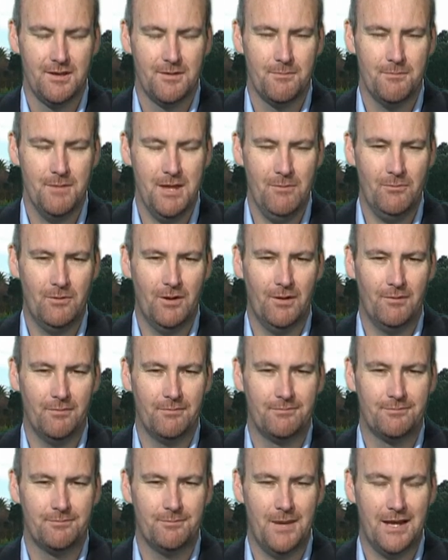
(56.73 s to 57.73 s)
Meanwhile,
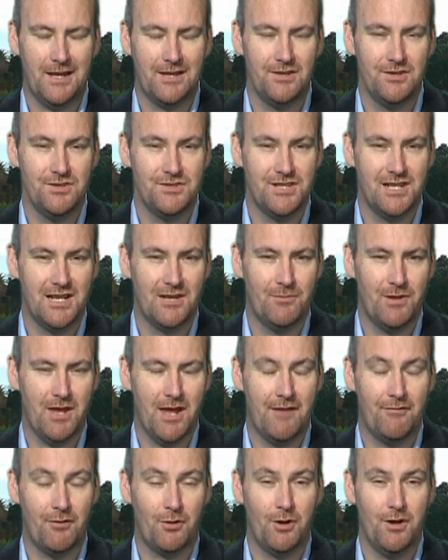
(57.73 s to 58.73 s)
back in New Zealand, we
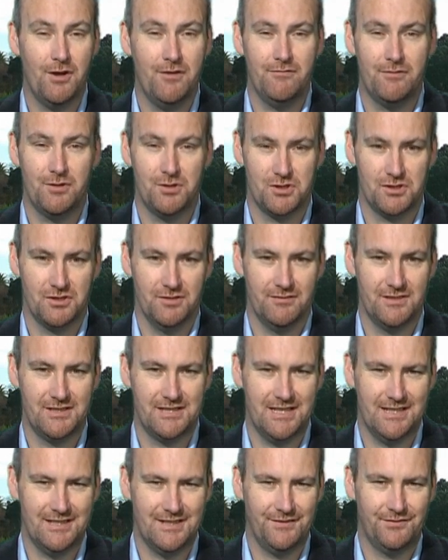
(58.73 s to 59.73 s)
have our own version of a
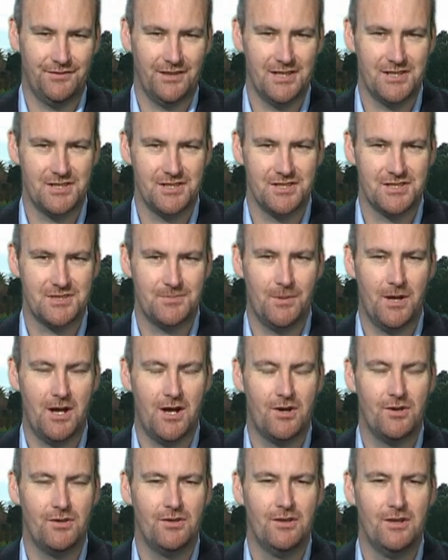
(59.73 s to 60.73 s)
debt deflation
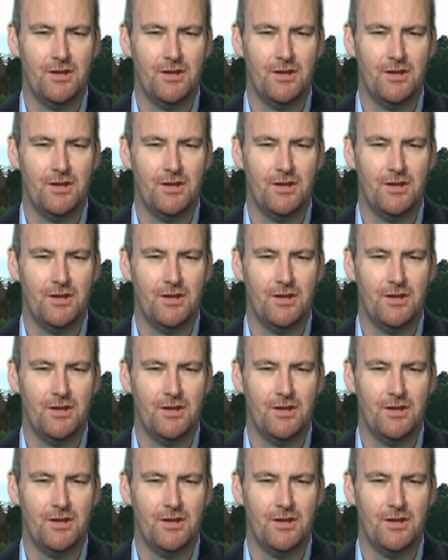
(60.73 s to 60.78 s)
spiral,